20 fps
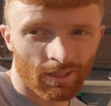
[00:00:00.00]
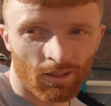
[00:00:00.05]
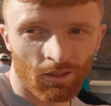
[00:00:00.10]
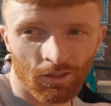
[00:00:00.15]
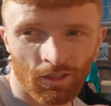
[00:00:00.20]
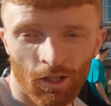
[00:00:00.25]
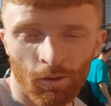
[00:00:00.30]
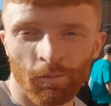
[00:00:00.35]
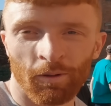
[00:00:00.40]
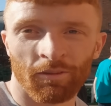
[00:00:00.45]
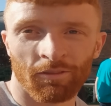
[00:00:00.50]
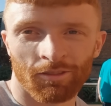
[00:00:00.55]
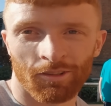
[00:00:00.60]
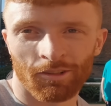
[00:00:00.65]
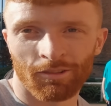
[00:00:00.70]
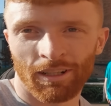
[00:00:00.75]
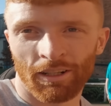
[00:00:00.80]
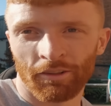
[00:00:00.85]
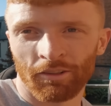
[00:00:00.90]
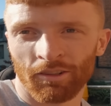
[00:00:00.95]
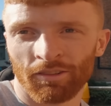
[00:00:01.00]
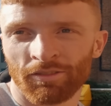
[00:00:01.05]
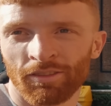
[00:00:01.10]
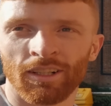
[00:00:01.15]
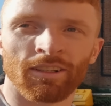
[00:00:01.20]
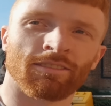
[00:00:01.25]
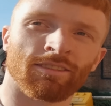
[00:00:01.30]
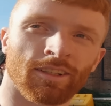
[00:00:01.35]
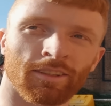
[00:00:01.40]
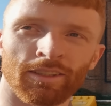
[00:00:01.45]
I was hoping for a round off
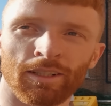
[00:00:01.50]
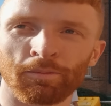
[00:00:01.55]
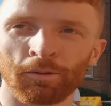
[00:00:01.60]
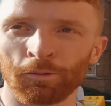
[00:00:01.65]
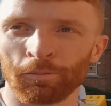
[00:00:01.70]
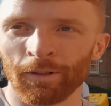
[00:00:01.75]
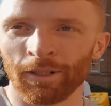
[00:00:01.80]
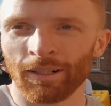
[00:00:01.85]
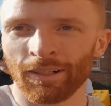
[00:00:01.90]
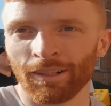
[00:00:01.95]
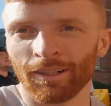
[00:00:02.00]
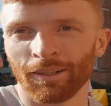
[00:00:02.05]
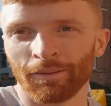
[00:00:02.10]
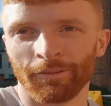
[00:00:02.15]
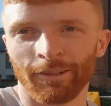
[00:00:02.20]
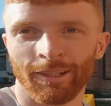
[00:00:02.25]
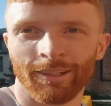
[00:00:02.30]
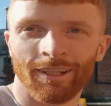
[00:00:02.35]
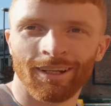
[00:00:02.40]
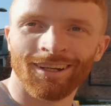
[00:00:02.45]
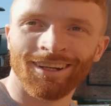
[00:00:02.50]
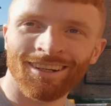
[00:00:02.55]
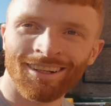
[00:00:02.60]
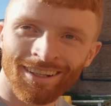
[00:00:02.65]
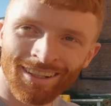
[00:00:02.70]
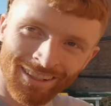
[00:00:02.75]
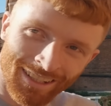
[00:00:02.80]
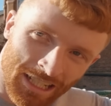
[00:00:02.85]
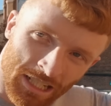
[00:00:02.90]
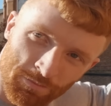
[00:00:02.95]
flip flip double, but I
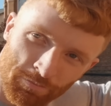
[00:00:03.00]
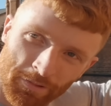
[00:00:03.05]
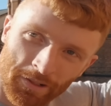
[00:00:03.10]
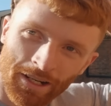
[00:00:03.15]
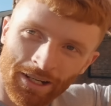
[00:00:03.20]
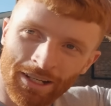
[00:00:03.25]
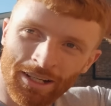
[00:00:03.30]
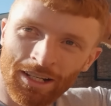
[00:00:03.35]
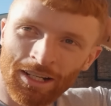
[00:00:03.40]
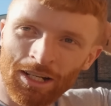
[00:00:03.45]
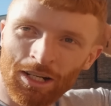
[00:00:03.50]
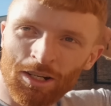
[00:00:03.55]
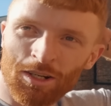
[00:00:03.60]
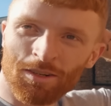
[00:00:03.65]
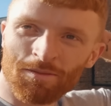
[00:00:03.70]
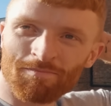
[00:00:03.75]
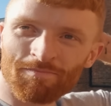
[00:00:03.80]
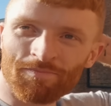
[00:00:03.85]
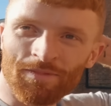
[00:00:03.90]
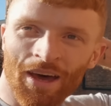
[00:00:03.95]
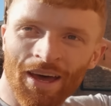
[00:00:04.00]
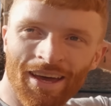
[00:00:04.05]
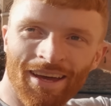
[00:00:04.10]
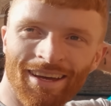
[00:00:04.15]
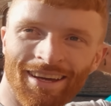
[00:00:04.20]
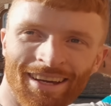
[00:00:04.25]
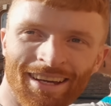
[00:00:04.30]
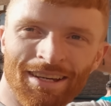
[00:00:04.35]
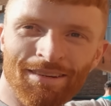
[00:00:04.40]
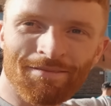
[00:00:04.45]
mean... Imagine she just
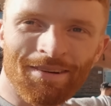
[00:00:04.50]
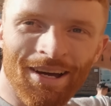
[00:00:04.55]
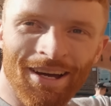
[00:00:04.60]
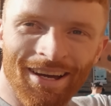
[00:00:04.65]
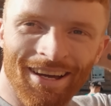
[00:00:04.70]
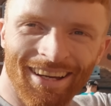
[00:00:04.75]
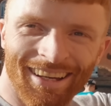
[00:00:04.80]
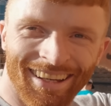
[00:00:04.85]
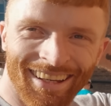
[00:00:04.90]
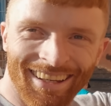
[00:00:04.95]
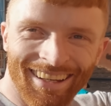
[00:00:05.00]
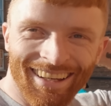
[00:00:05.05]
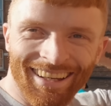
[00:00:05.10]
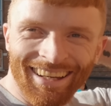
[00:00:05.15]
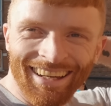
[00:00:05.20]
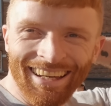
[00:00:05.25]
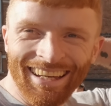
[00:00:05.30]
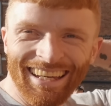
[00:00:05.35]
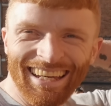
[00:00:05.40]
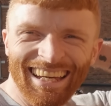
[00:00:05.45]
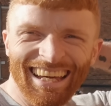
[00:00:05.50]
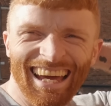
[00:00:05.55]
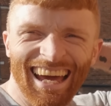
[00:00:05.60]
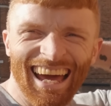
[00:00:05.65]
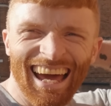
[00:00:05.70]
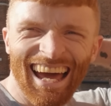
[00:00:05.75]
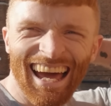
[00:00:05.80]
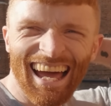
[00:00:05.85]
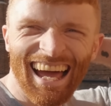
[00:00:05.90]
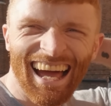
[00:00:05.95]
pulled a back
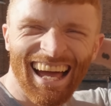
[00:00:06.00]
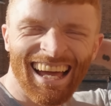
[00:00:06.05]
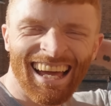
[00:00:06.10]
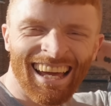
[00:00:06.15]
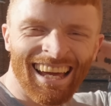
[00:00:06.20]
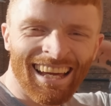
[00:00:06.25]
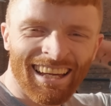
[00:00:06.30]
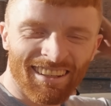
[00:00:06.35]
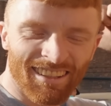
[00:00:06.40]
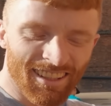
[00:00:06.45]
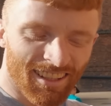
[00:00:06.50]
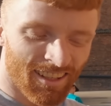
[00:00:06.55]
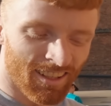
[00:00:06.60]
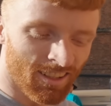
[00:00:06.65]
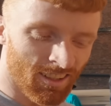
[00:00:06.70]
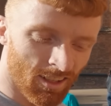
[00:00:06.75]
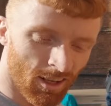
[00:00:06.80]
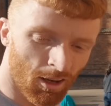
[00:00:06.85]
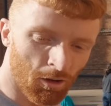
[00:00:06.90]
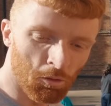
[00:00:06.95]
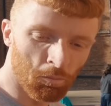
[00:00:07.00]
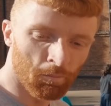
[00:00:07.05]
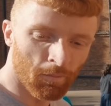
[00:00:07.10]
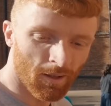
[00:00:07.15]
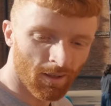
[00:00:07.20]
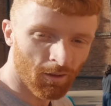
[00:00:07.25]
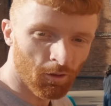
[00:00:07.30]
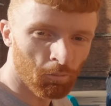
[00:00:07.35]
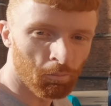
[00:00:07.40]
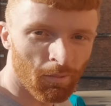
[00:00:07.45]
handspring. Yeah, hold,
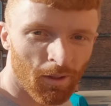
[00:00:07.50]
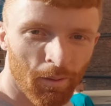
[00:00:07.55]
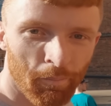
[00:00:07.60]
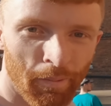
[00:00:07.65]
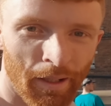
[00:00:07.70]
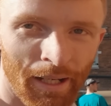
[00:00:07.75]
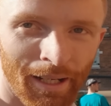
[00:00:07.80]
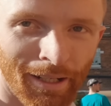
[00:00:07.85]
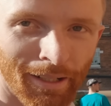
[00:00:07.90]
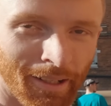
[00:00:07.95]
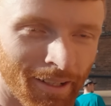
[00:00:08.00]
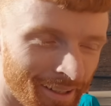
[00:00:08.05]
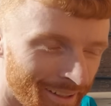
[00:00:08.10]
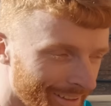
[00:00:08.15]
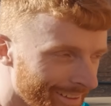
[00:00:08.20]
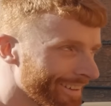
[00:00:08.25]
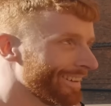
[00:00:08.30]
hold my bag.